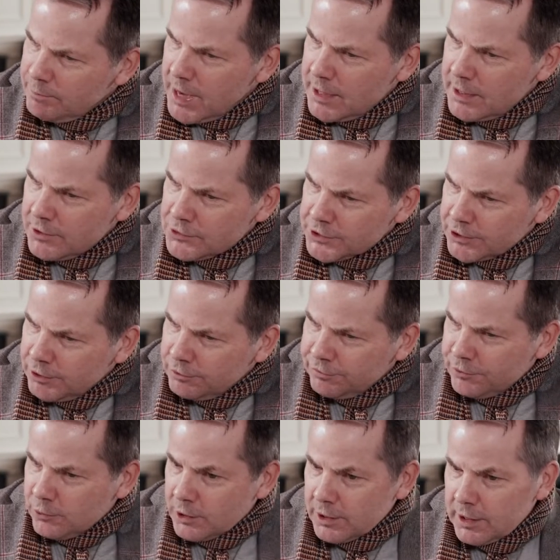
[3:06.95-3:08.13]
many years ago
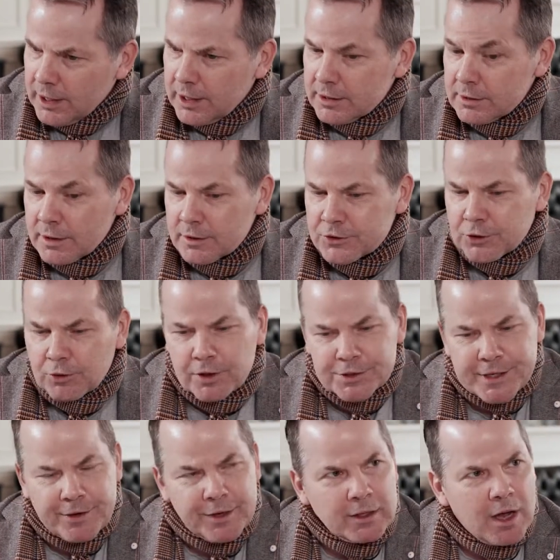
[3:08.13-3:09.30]
for a little show called
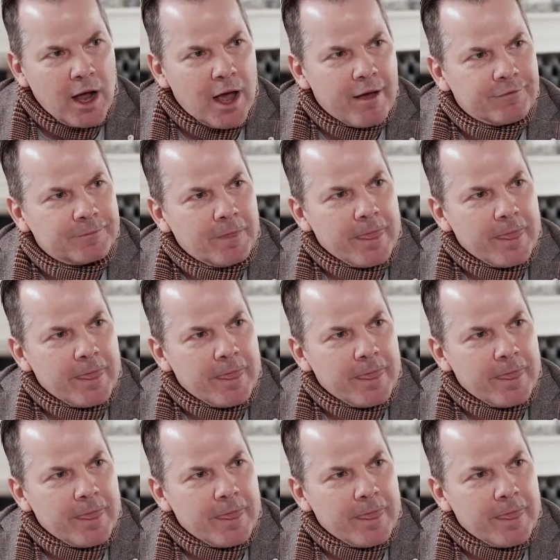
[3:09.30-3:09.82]
Saturday Night Live.